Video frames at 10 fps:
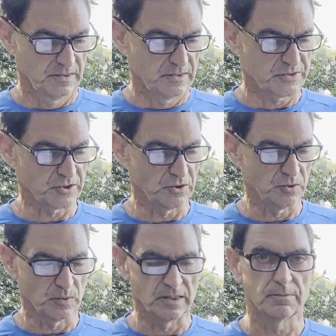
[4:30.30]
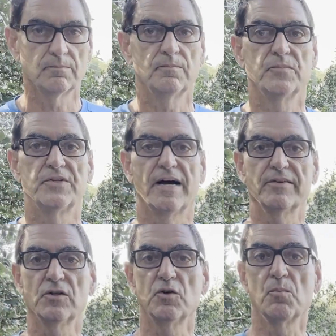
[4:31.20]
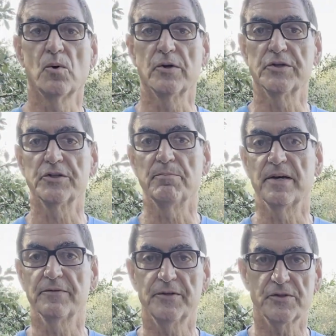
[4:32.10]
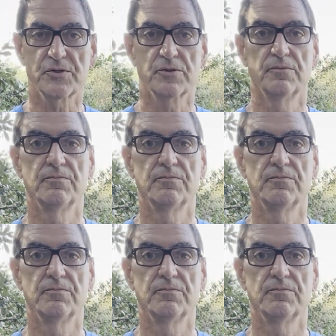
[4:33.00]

So diving a little more into the benefits,